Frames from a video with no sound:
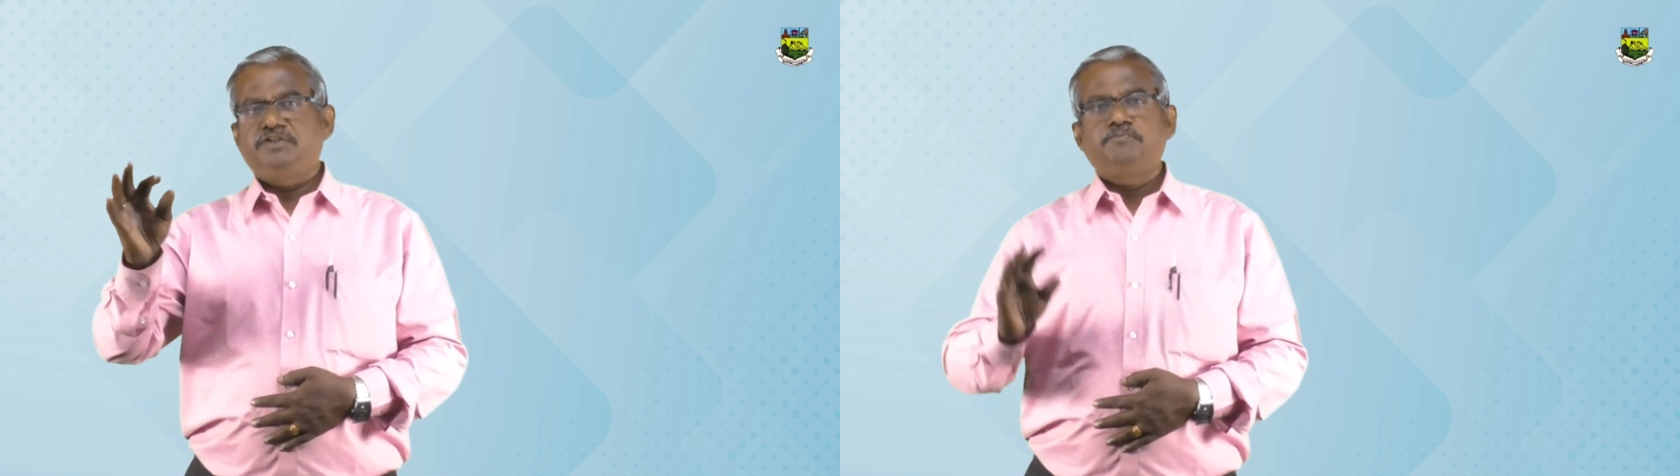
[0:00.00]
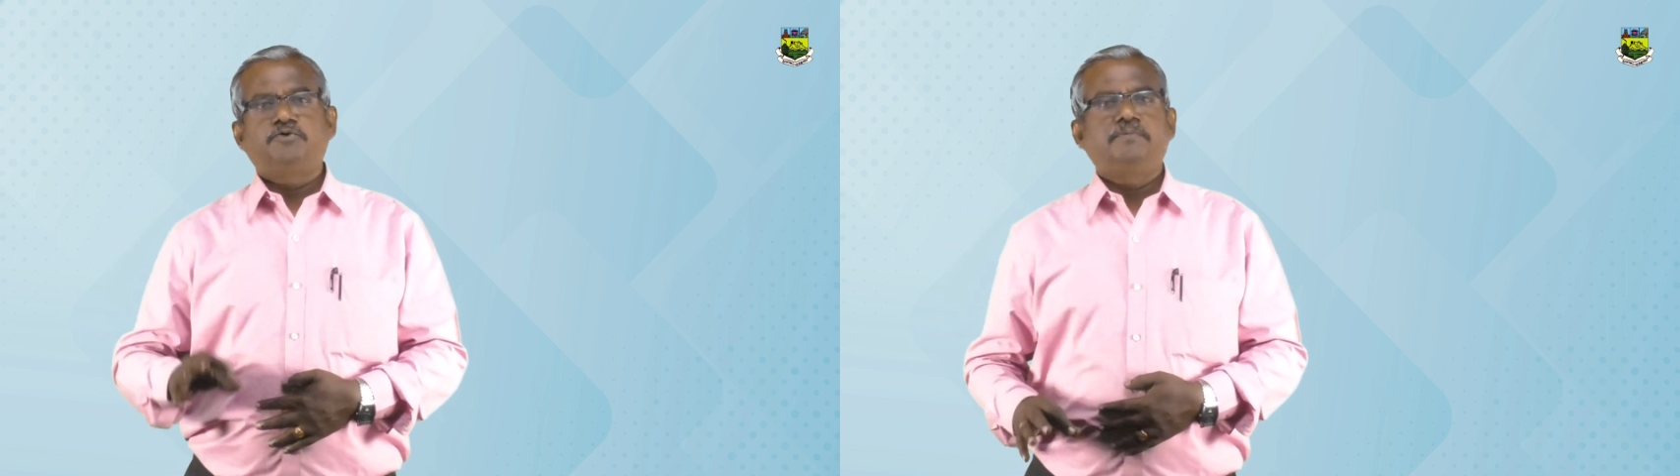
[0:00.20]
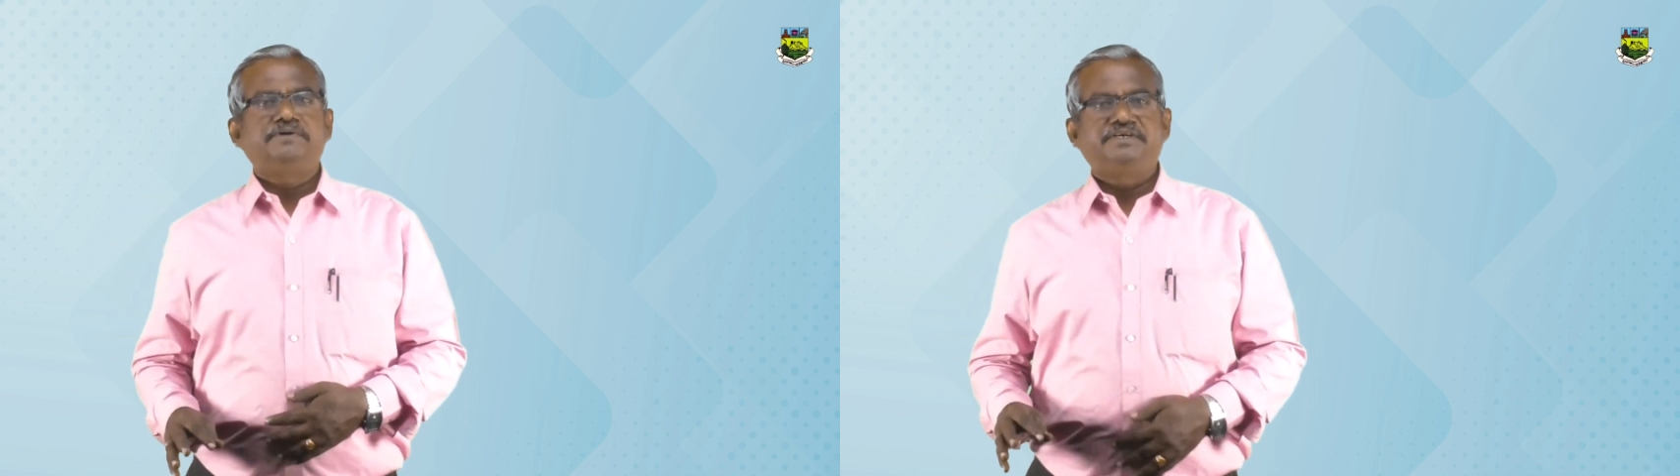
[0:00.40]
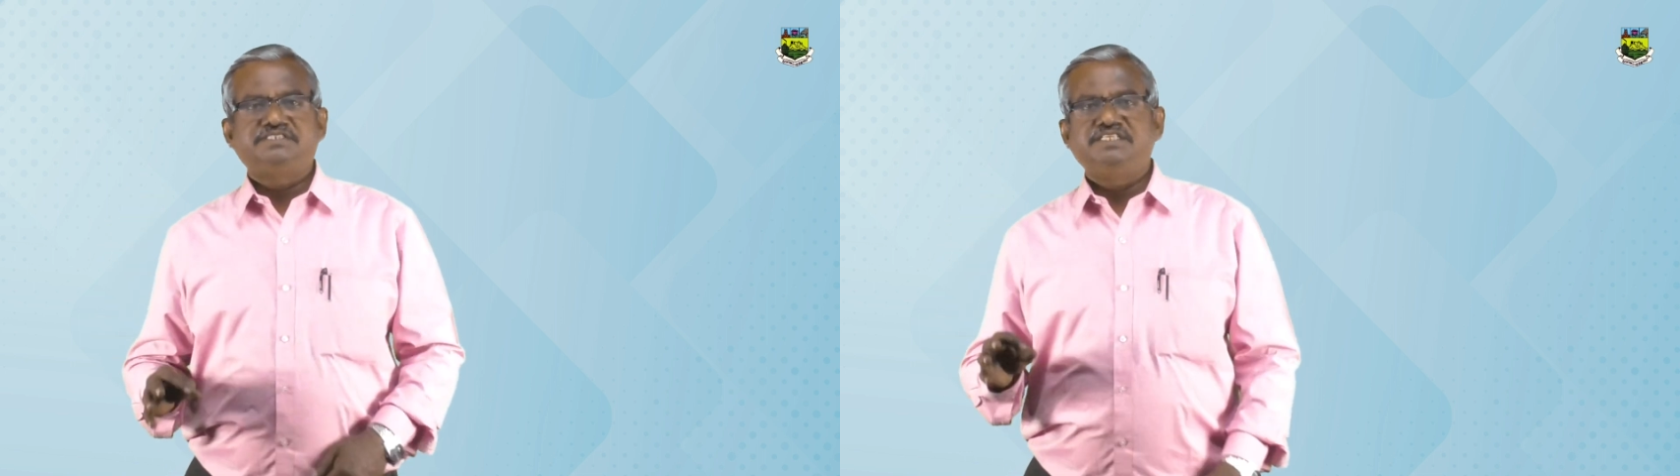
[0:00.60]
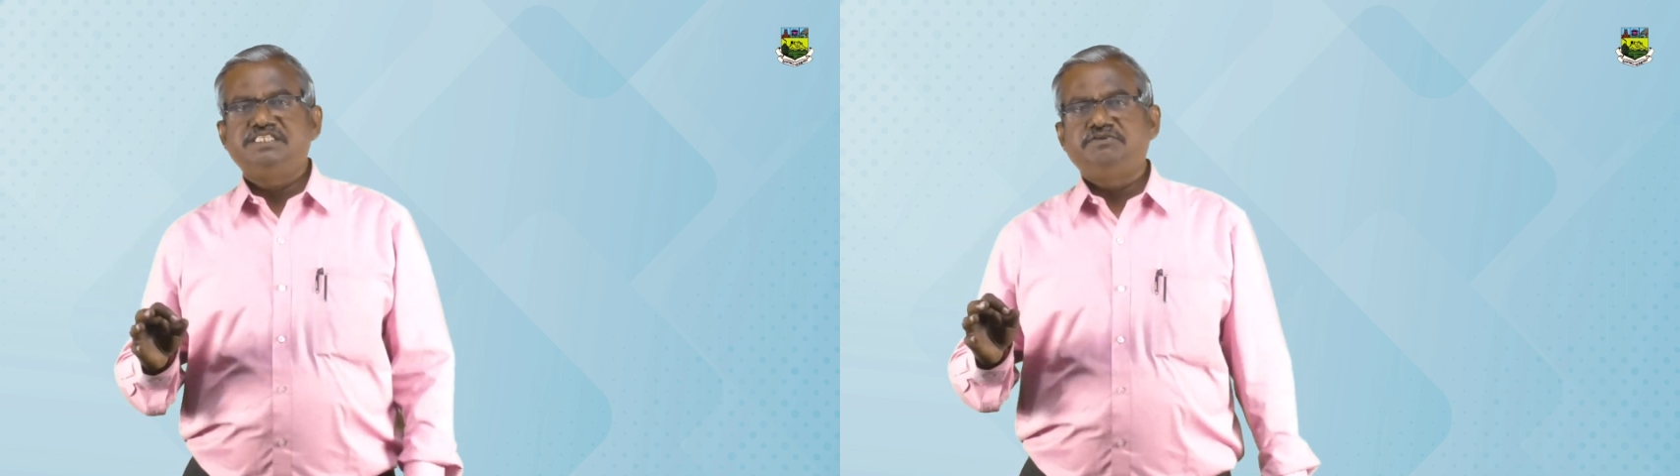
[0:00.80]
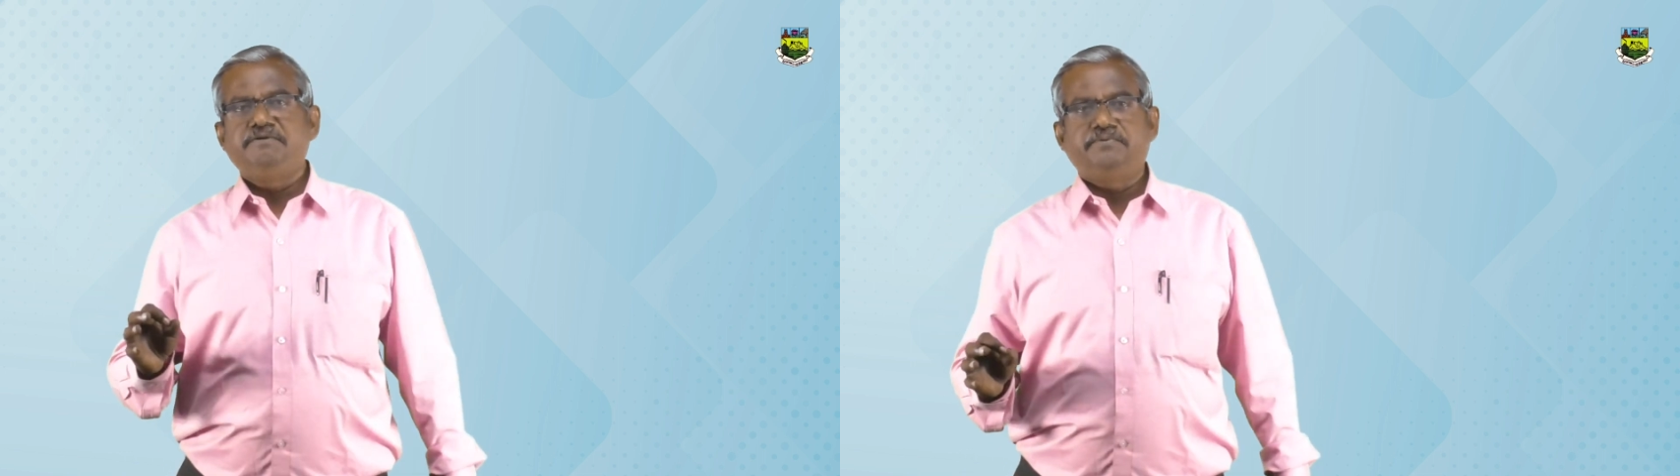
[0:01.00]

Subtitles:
for the proper test. That's very